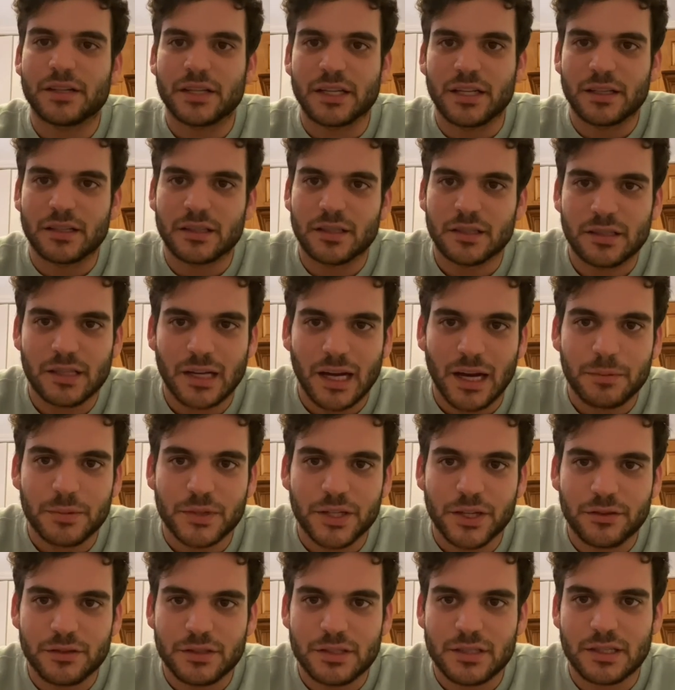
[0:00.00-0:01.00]
in the top
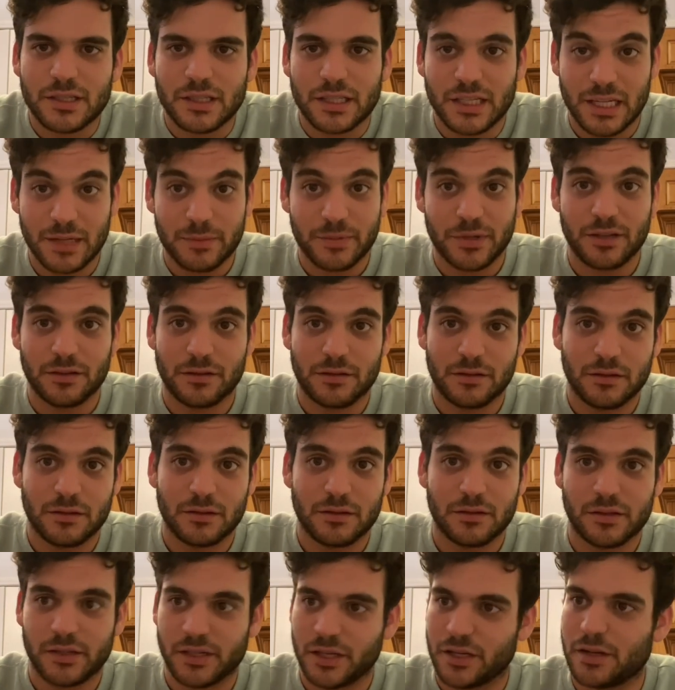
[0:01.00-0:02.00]
notes to keep it,
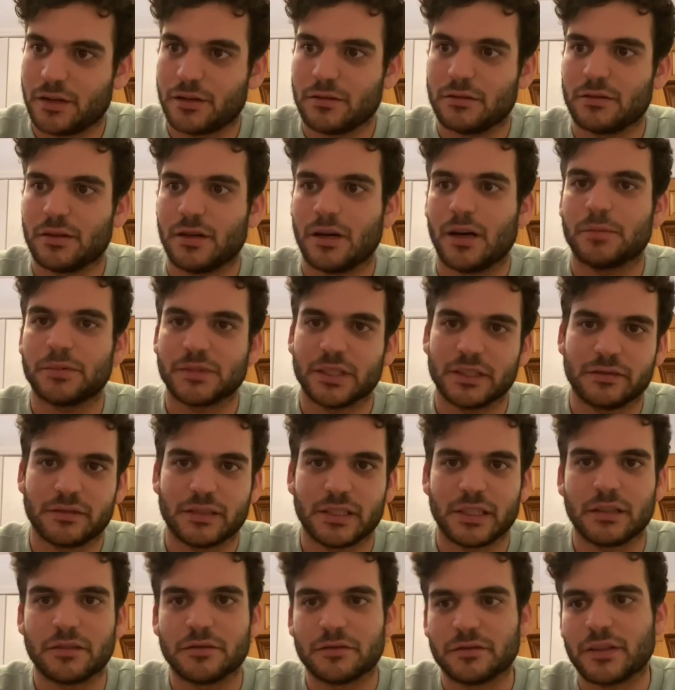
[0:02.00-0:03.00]
you know,
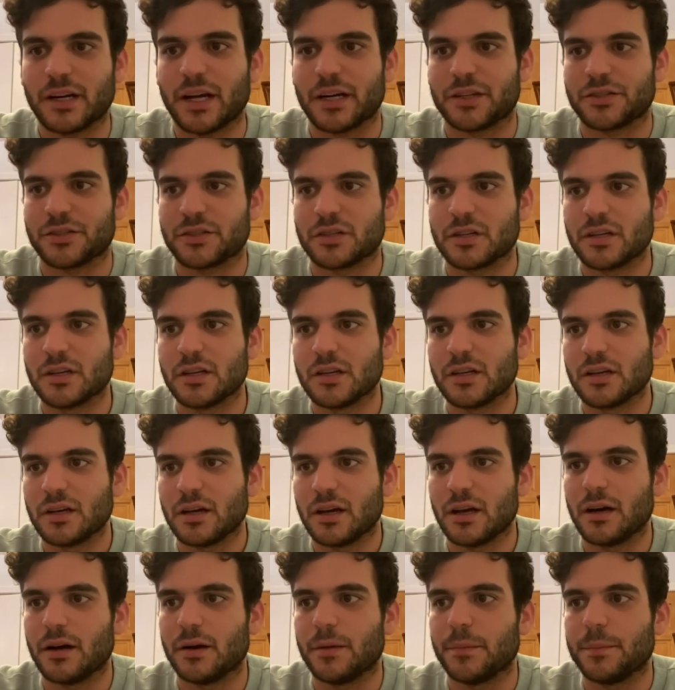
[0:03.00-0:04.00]
uplifting and fresh.
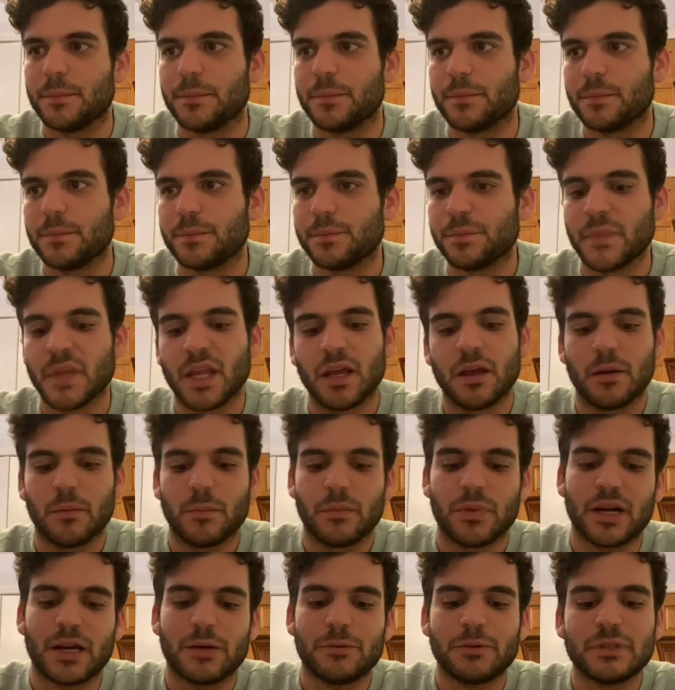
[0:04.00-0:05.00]

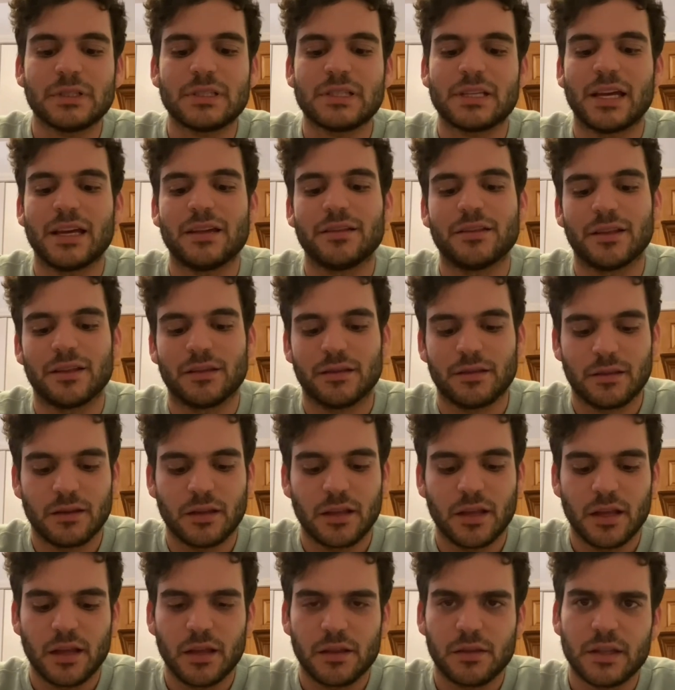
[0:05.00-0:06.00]
But I will say
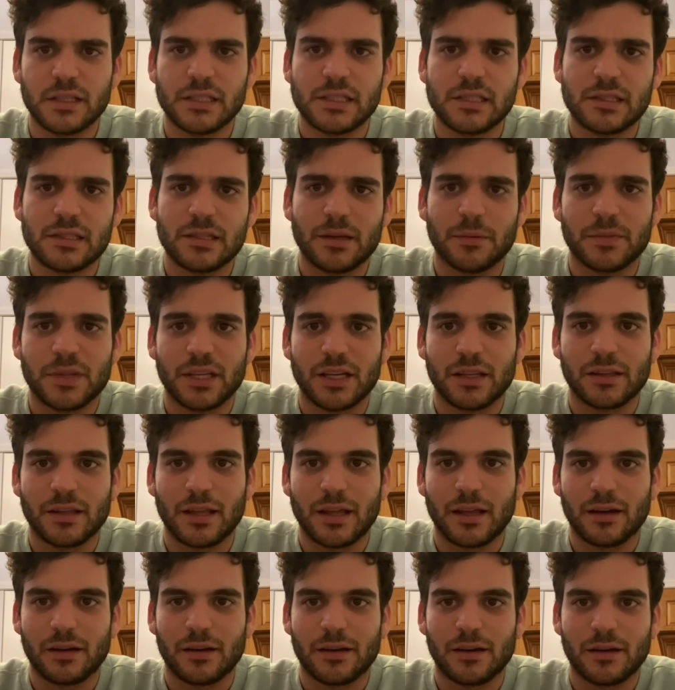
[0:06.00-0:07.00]
that this is something
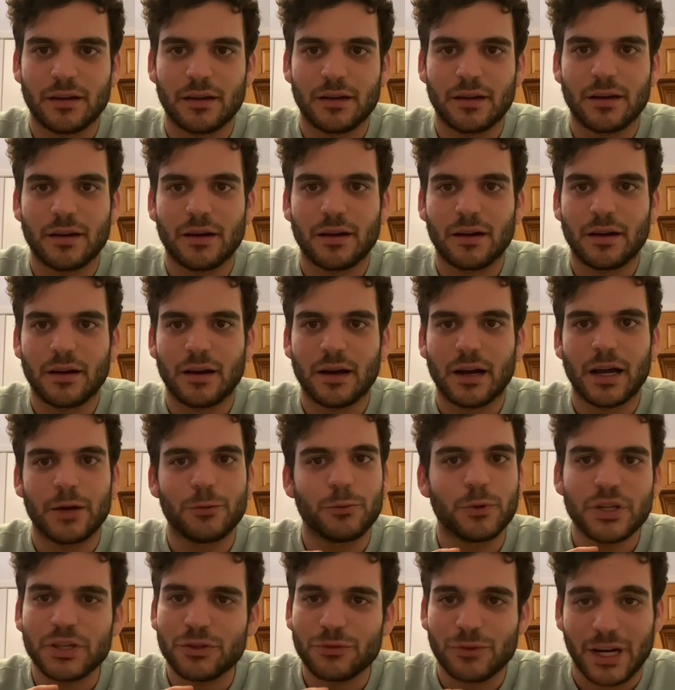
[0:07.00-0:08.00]
that I
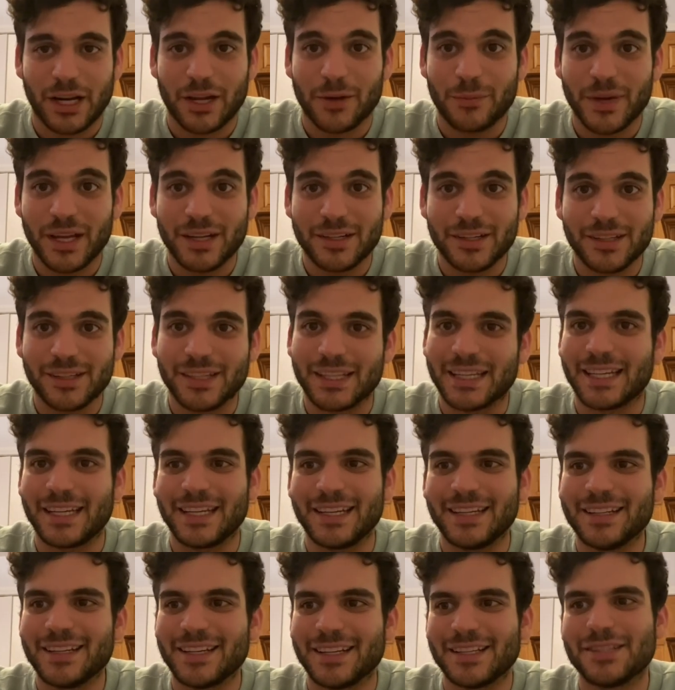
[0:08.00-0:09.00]
wouldn't recommend in the
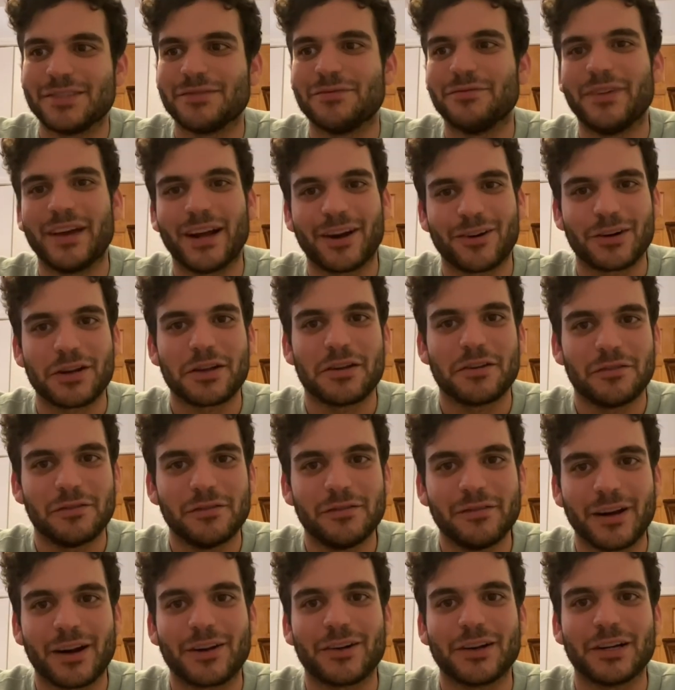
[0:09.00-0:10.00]
heat. It's very,
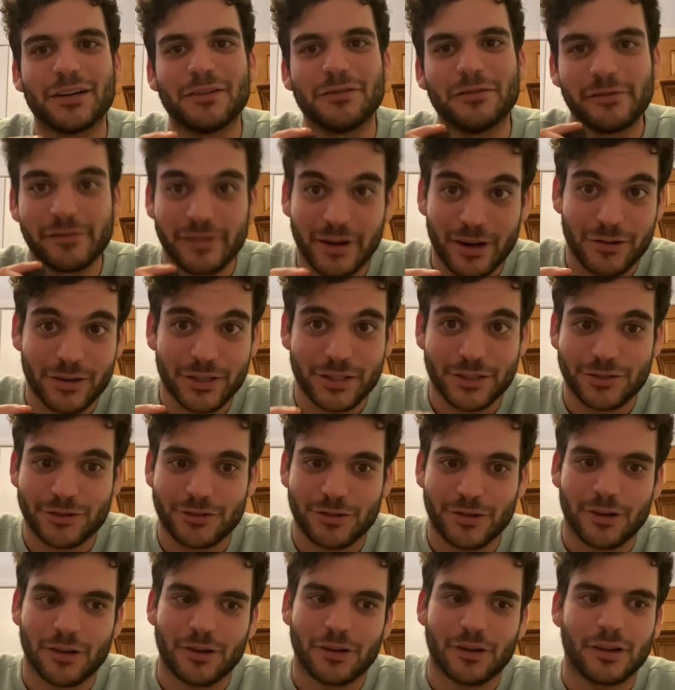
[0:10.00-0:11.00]
very, very
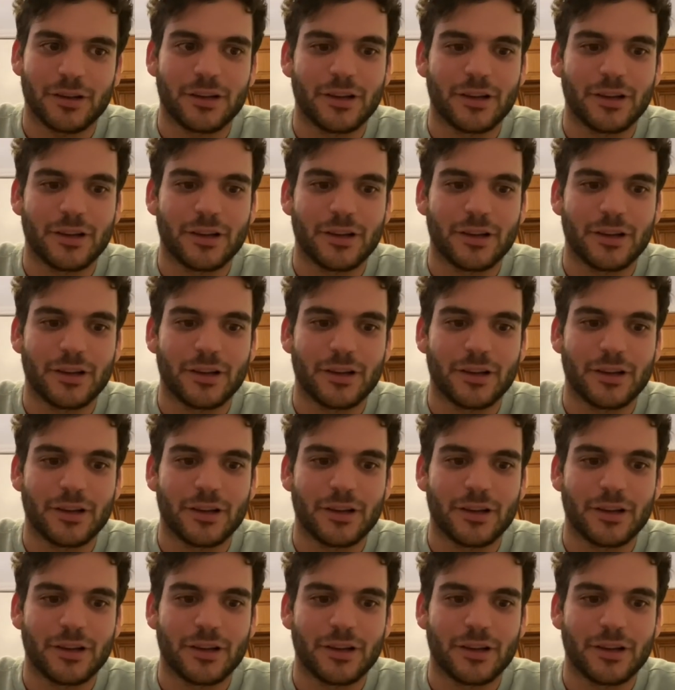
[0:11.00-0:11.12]
strong.